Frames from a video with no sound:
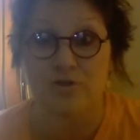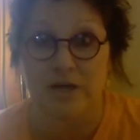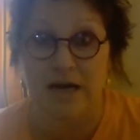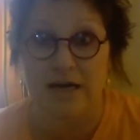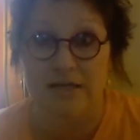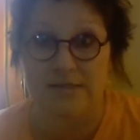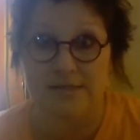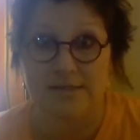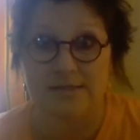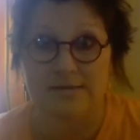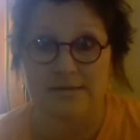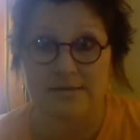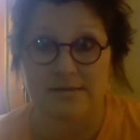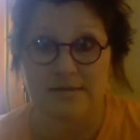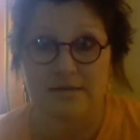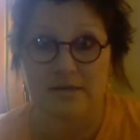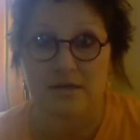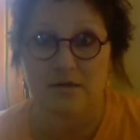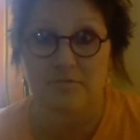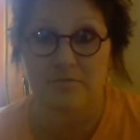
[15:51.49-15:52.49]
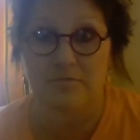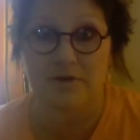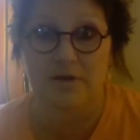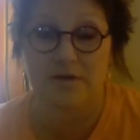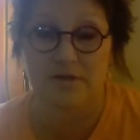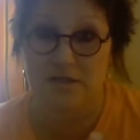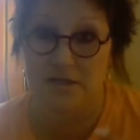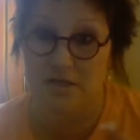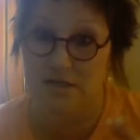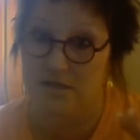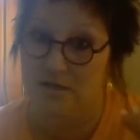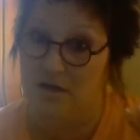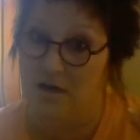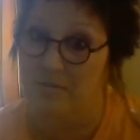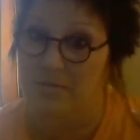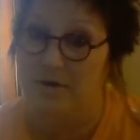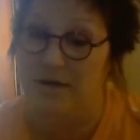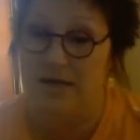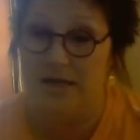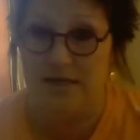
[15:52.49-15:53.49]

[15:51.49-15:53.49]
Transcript: Jackson, because he's coming.